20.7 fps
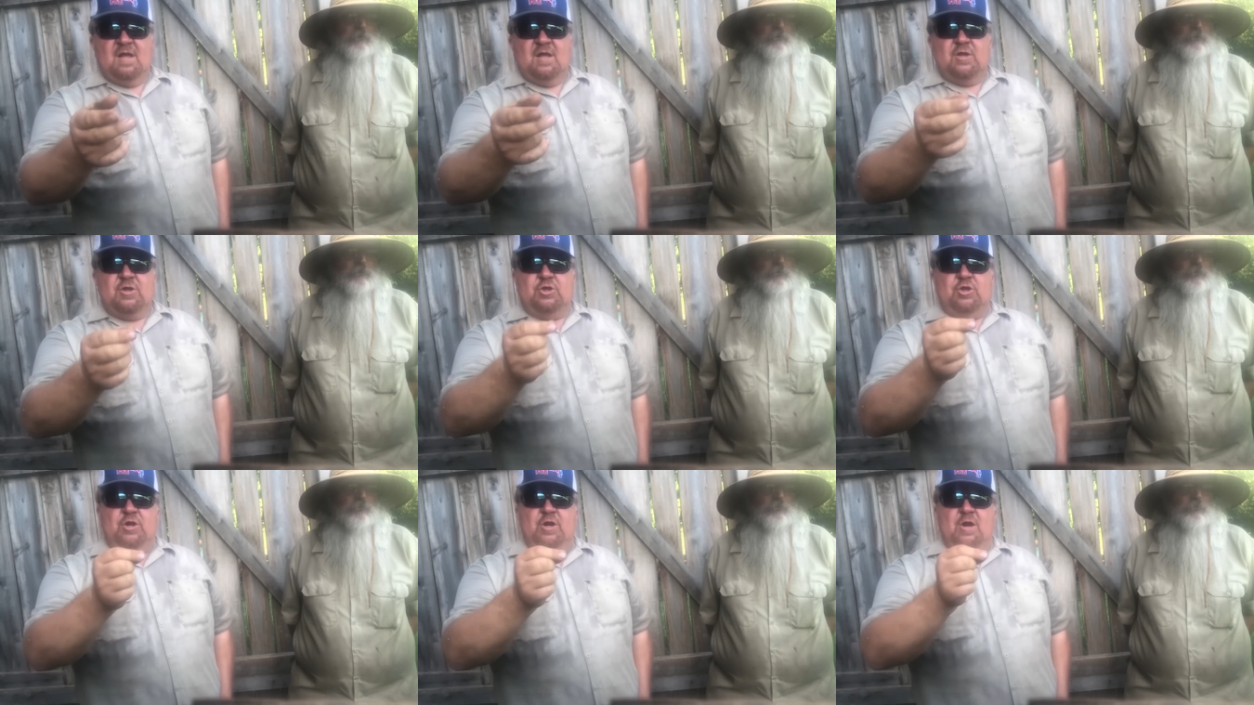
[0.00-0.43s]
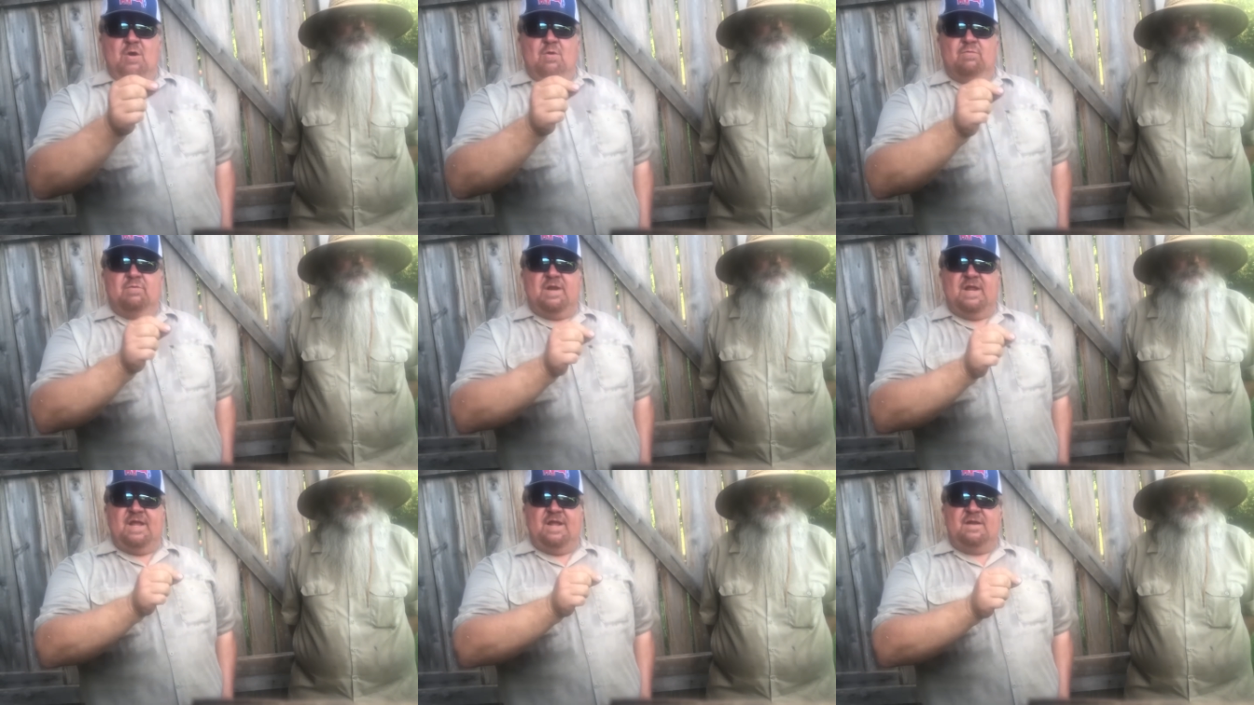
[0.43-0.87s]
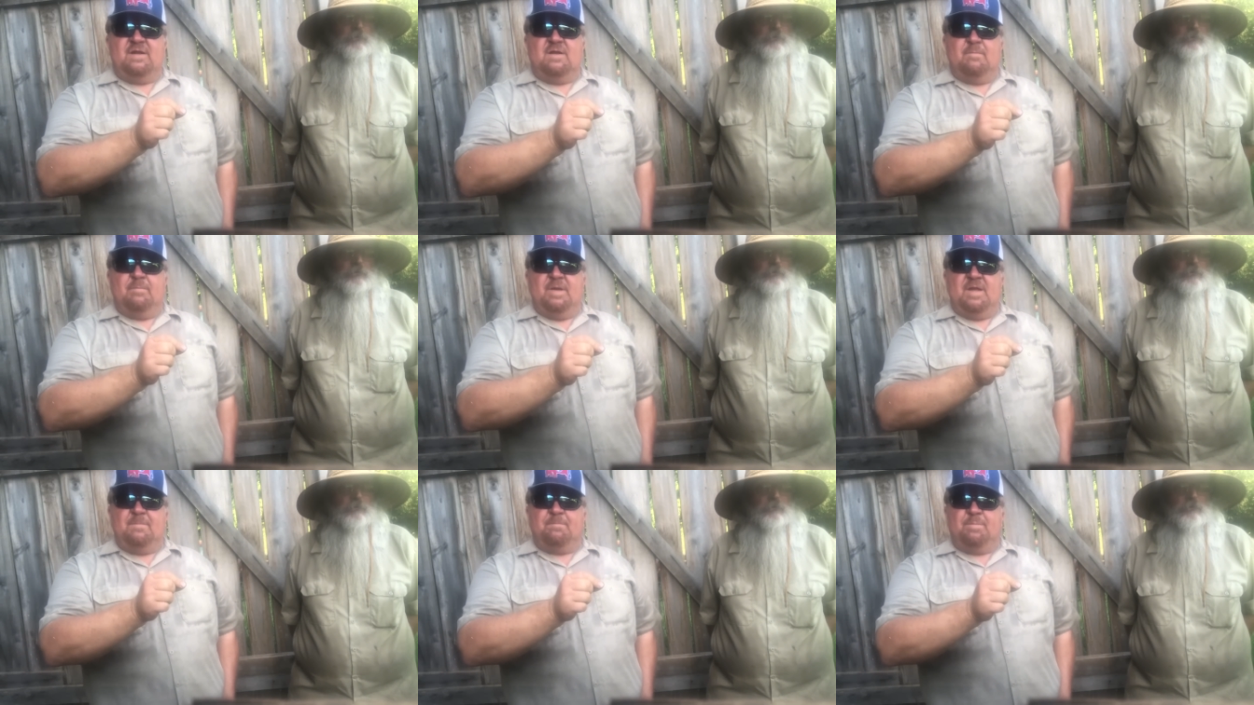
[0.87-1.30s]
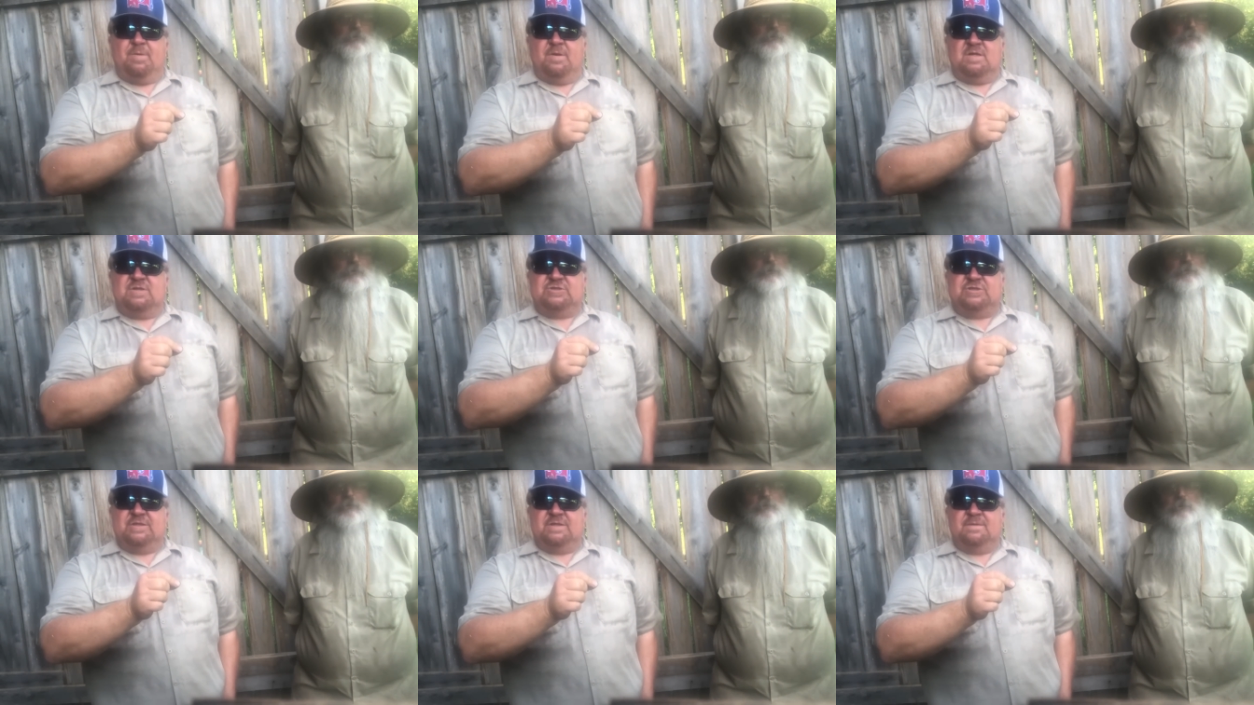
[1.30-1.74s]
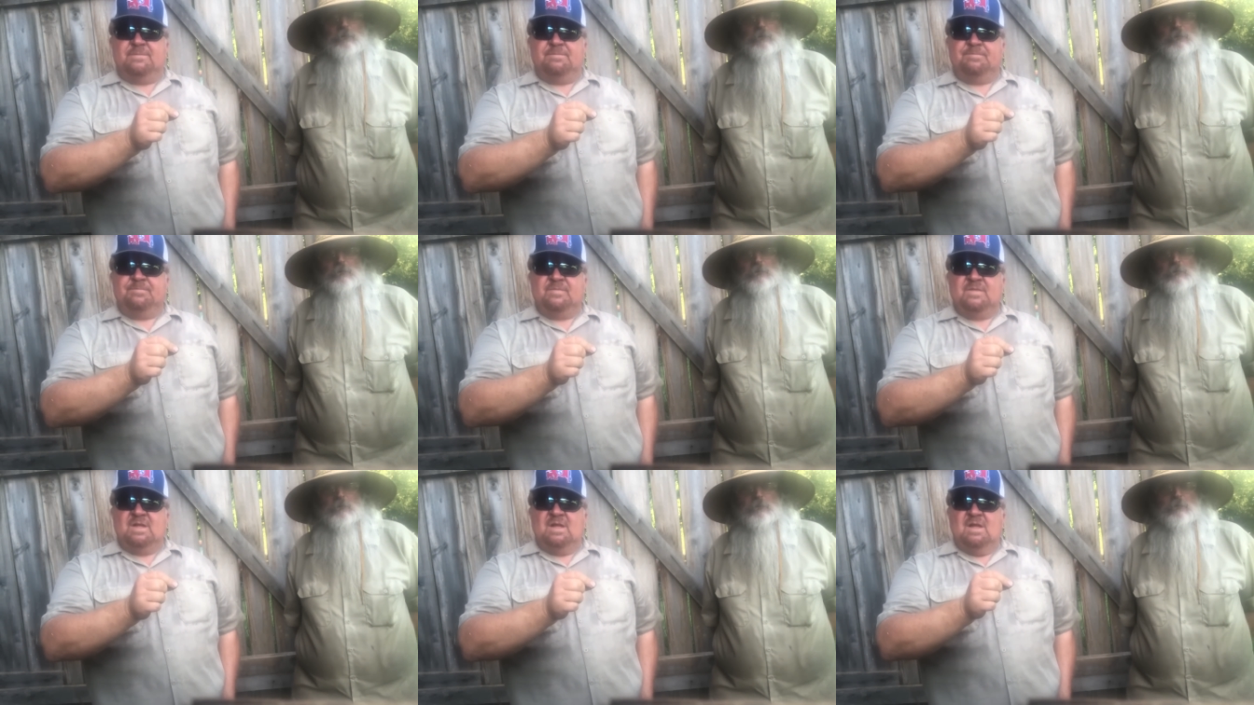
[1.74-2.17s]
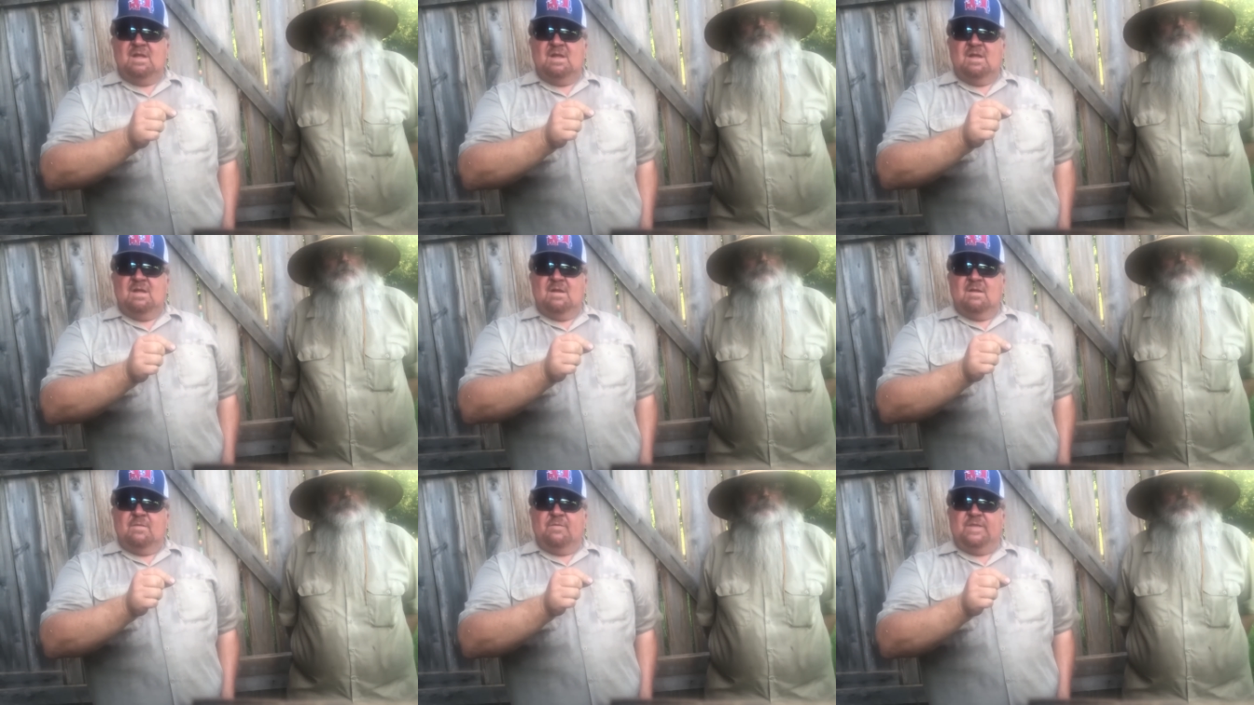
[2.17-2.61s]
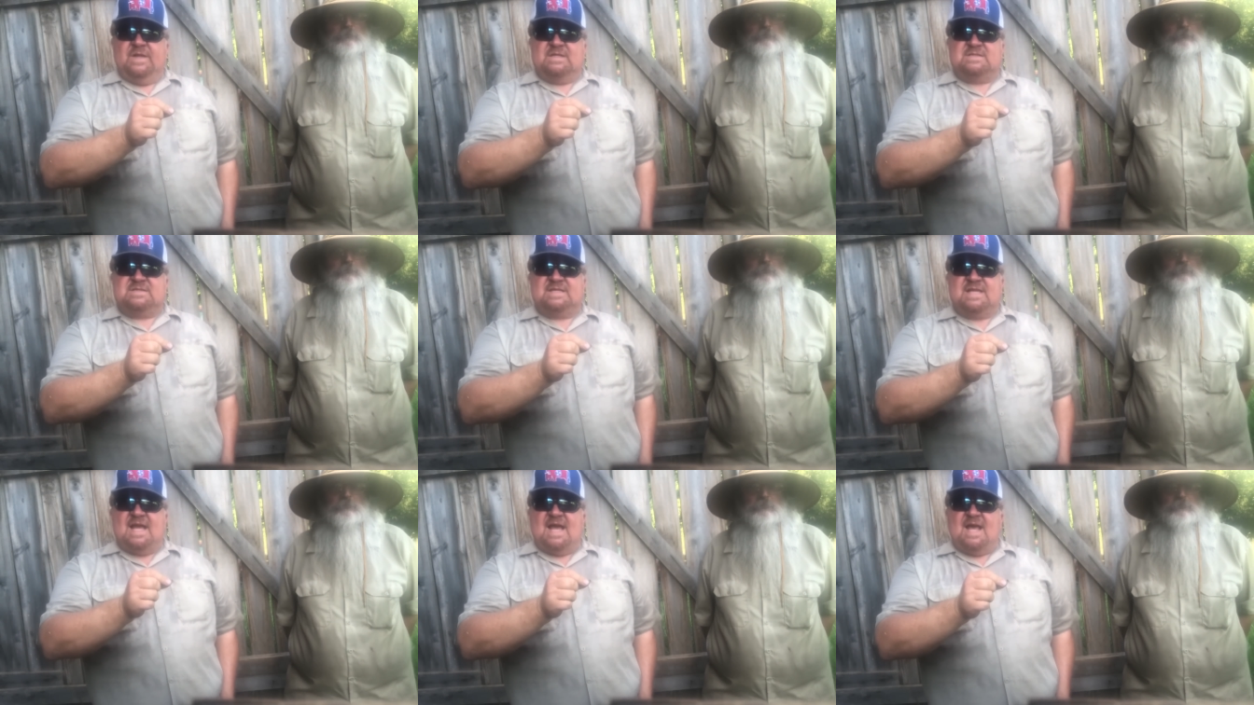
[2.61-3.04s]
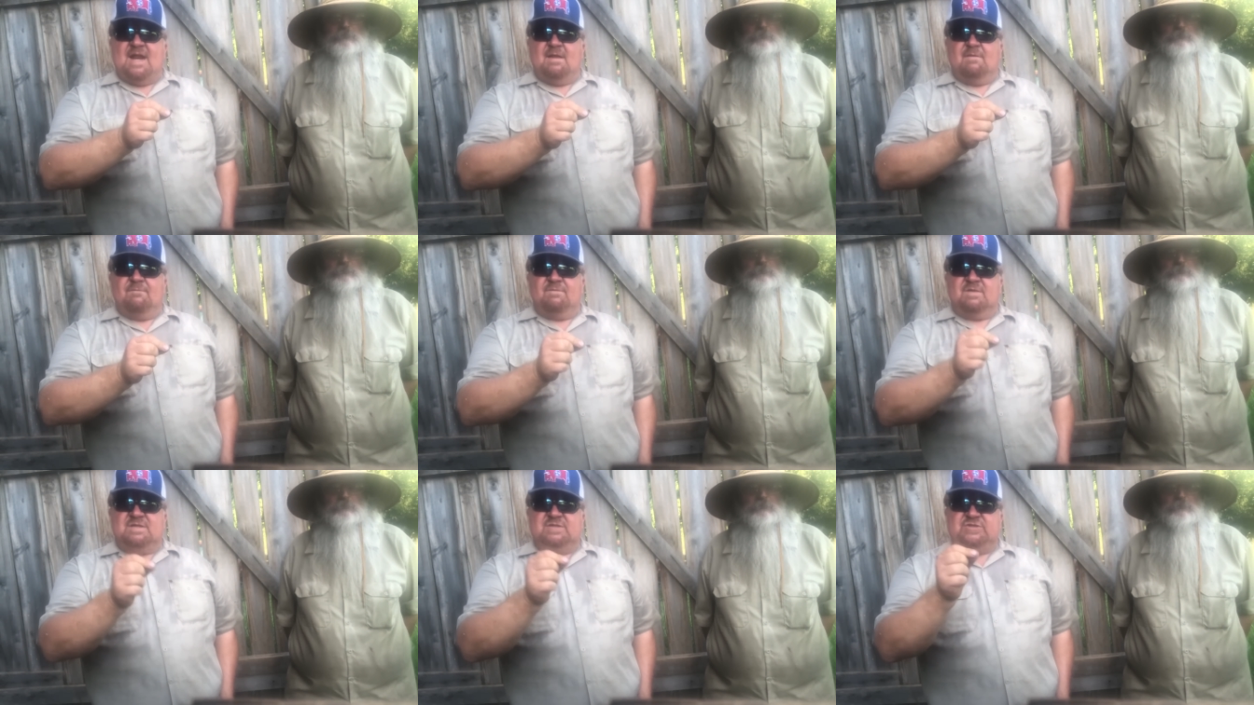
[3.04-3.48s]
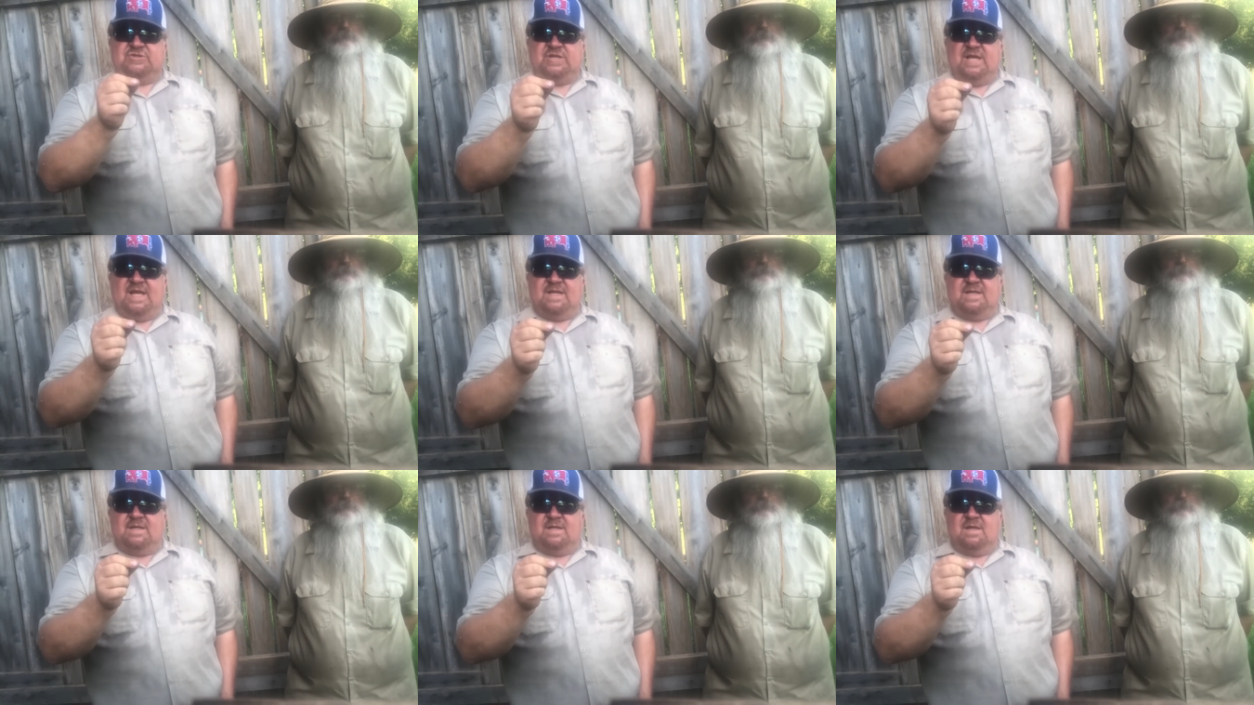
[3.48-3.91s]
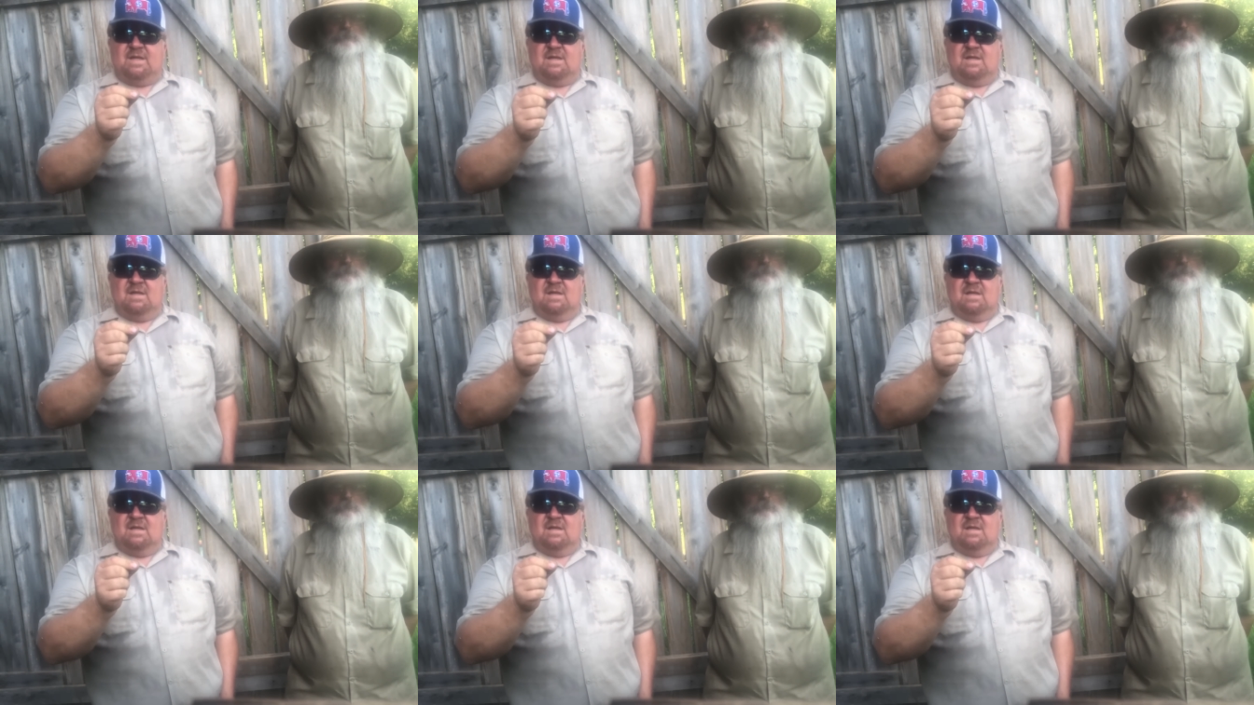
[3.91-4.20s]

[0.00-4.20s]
You don't need to be pushing this kind of agenda.